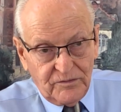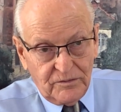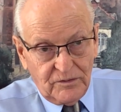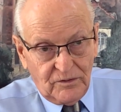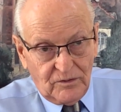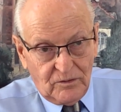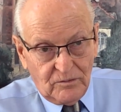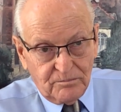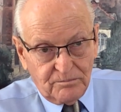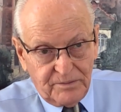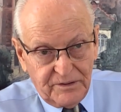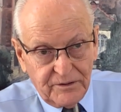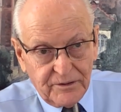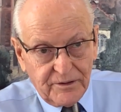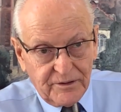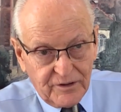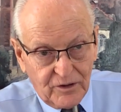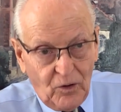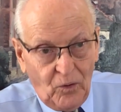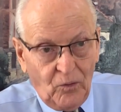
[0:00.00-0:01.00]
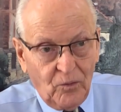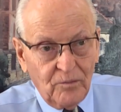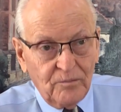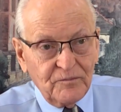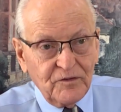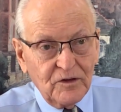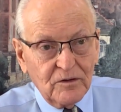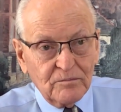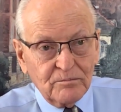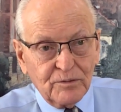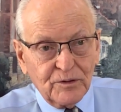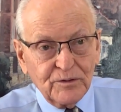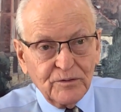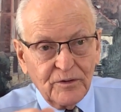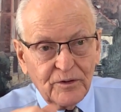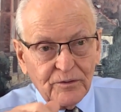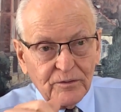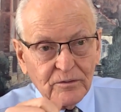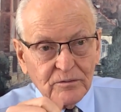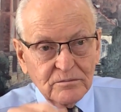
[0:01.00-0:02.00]
you know, beer at home, you know, brew
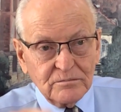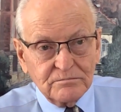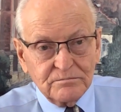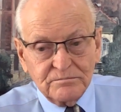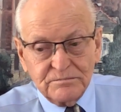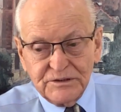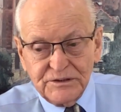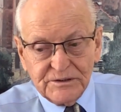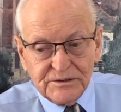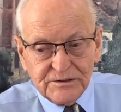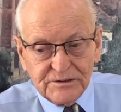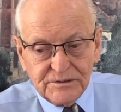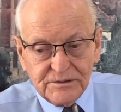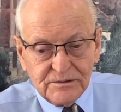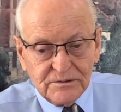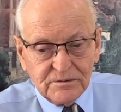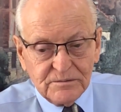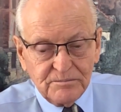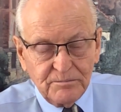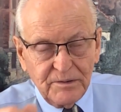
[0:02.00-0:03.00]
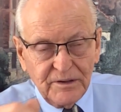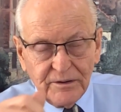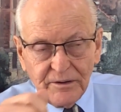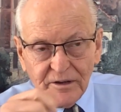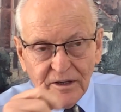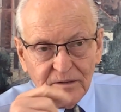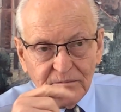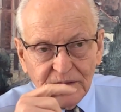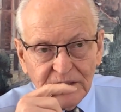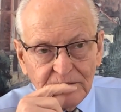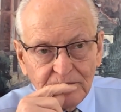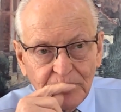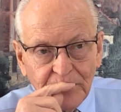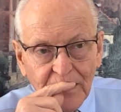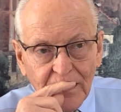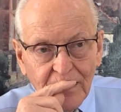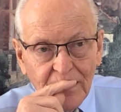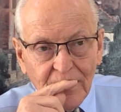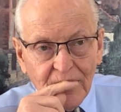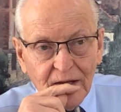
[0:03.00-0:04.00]
their own beer, you know, beer, I mean.
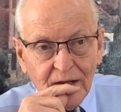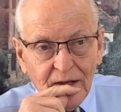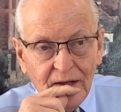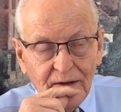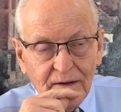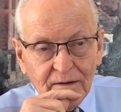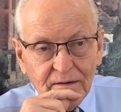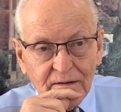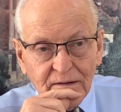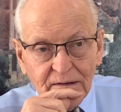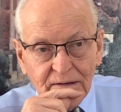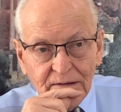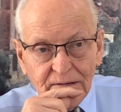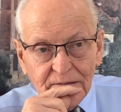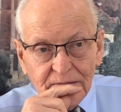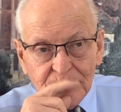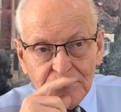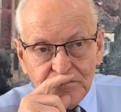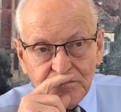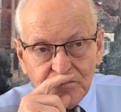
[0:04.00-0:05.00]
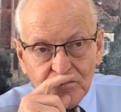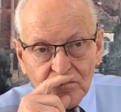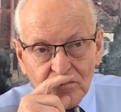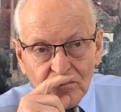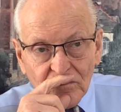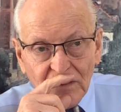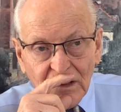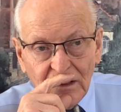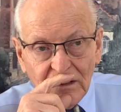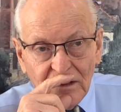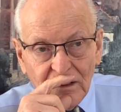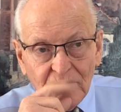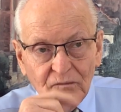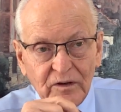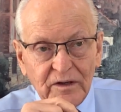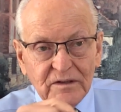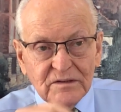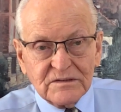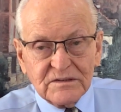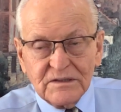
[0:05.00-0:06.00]
And then
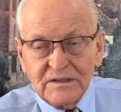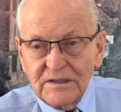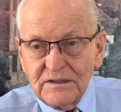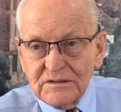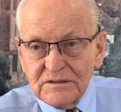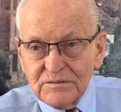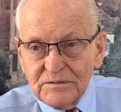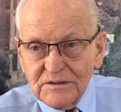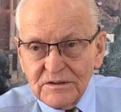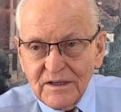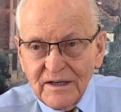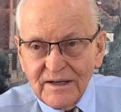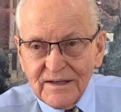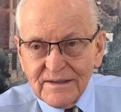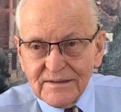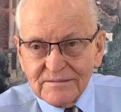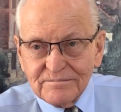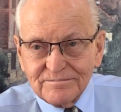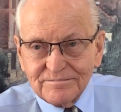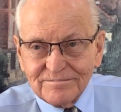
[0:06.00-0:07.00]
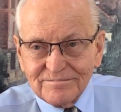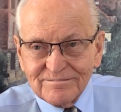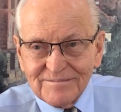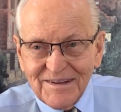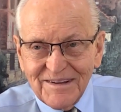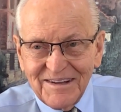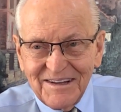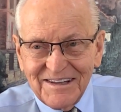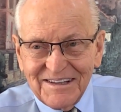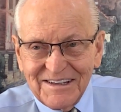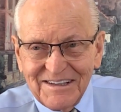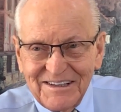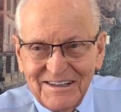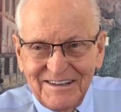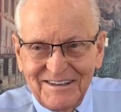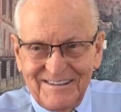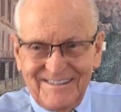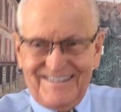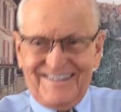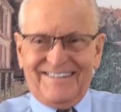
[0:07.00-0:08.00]
we as kids would kind
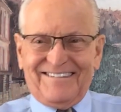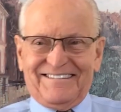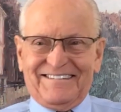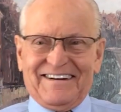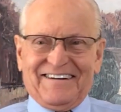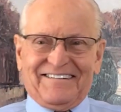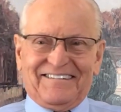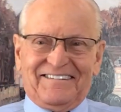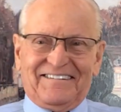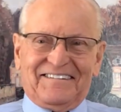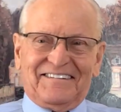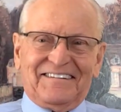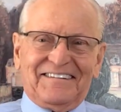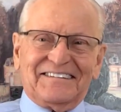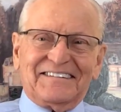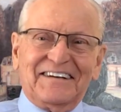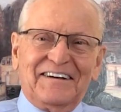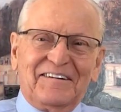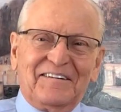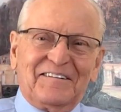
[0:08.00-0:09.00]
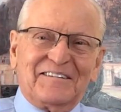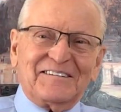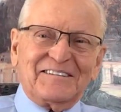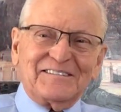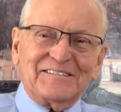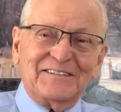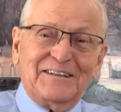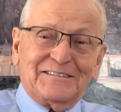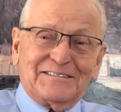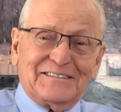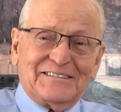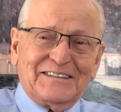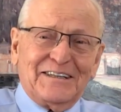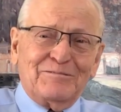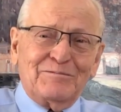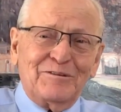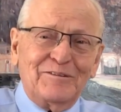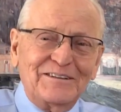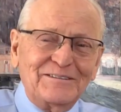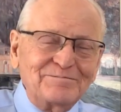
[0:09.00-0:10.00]
of get down there in the cellar and snitch
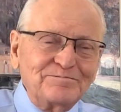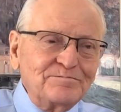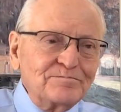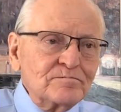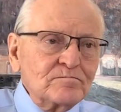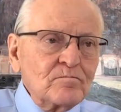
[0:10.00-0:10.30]
some of it.